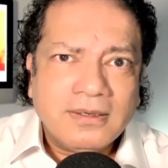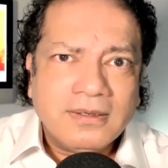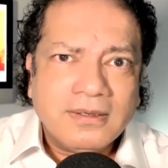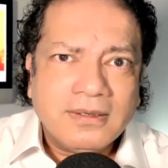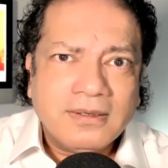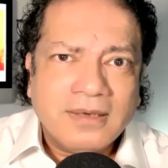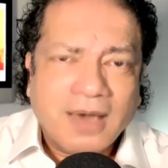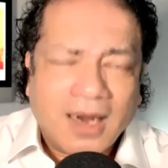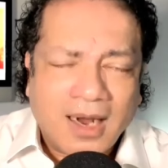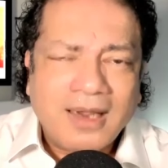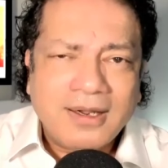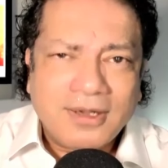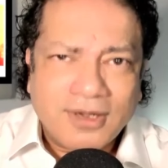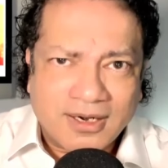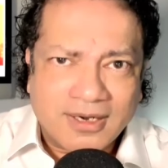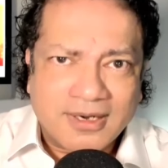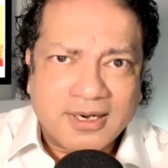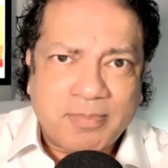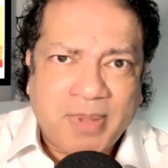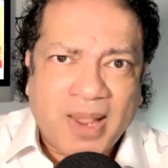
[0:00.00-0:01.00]
Now, I got a
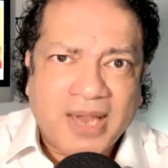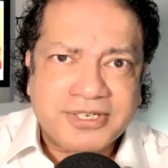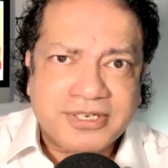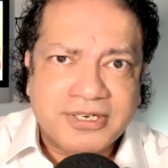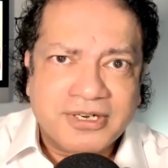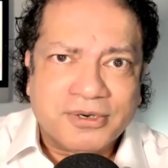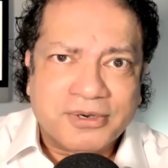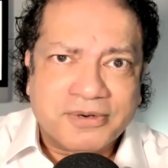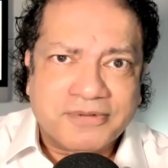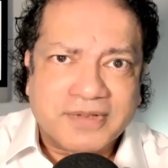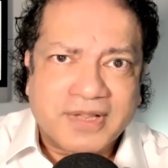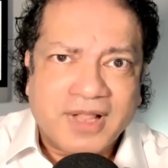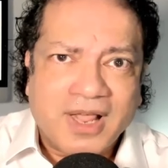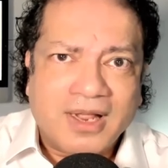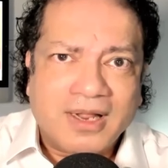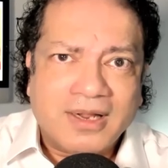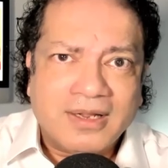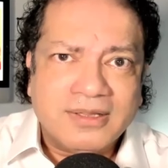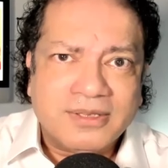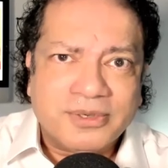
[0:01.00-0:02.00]
little passionate over
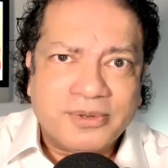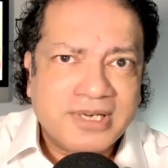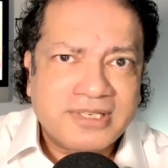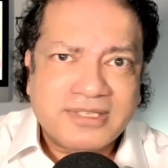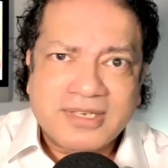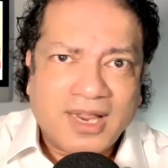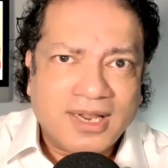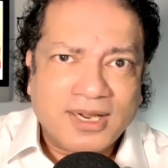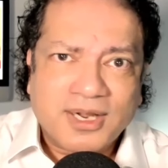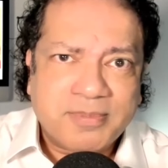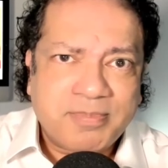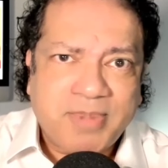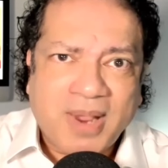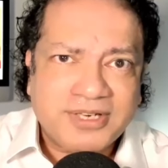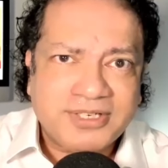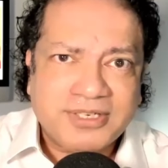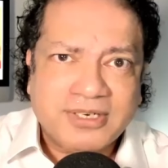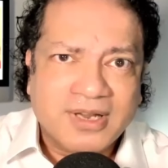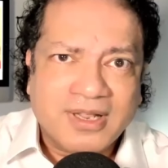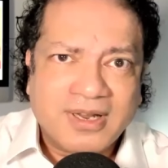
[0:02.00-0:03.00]
there, and the reason I got
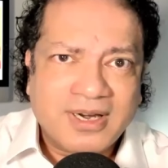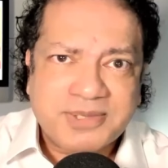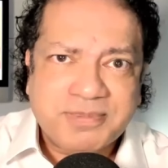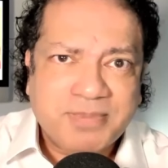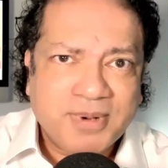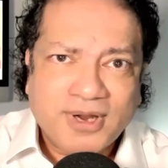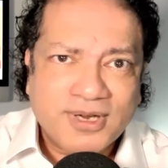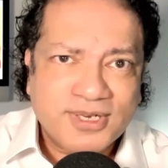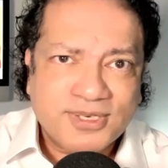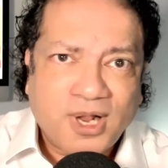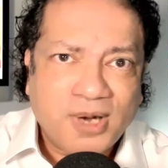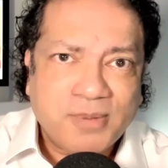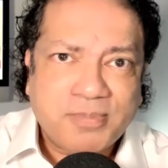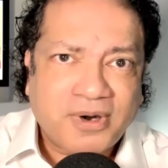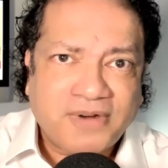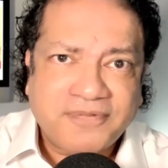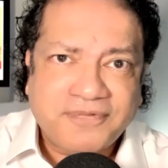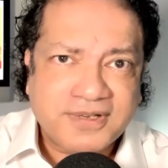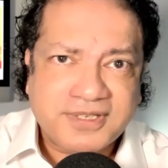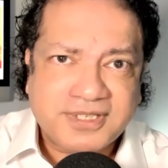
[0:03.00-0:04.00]
passionate is because all
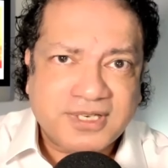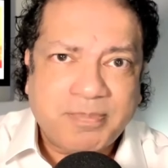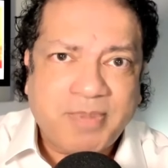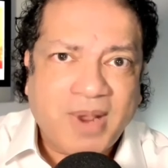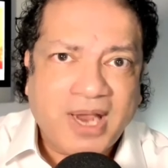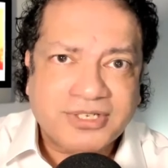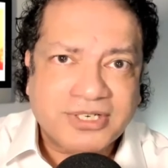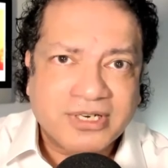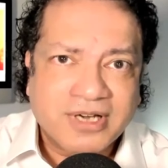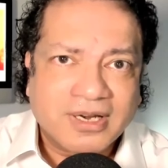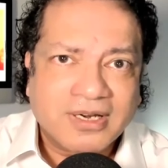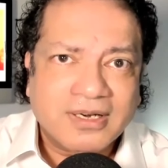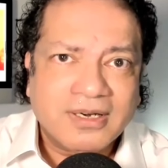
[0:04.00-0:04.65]
prophets are passionate.